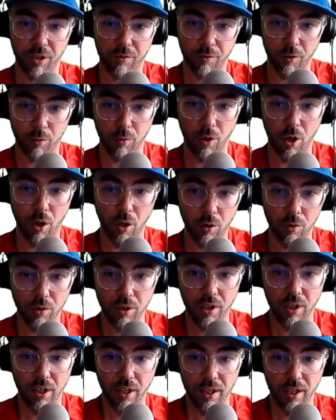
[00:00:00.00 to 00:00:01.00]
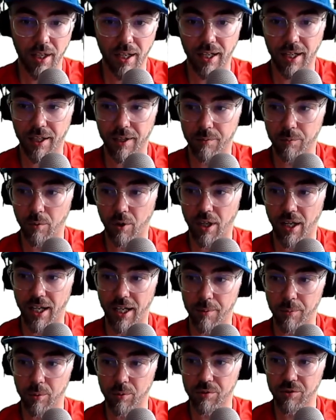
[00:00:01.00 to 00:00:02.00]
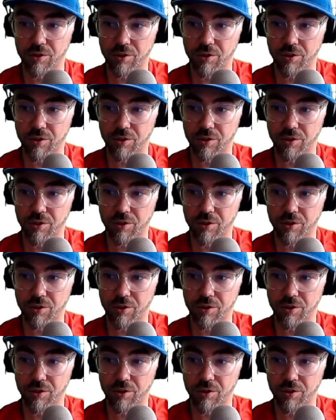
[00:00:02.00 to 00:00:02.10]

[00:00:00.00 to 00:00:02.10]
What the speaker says: of a roll and were able